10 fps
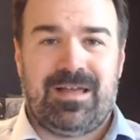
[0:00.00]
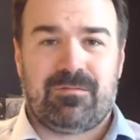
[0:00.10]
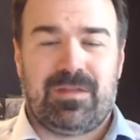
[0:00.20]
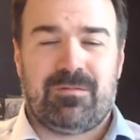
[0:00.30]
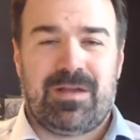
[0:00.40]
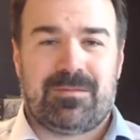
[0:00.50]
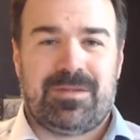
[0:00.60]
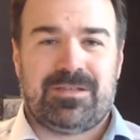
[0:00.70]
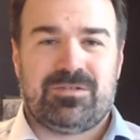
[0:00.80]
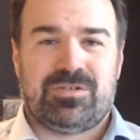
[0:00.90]
Really
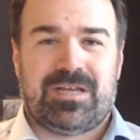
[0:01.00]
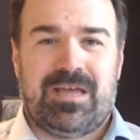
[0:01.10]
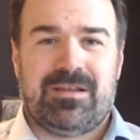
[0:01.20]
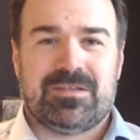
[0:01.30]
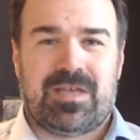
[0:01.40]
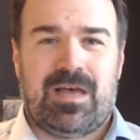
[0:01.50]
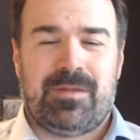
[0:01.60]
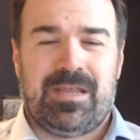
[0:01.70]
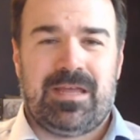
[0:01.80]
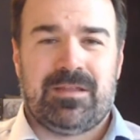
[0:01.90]
recommend you check out his
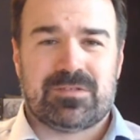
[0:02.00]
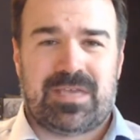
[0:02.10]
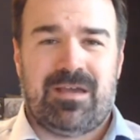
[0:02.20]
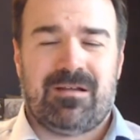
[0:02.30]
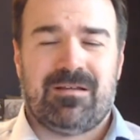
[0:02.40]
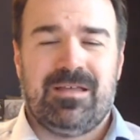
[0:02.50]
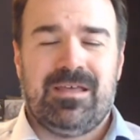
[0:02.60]
comedy, Yellow Scare,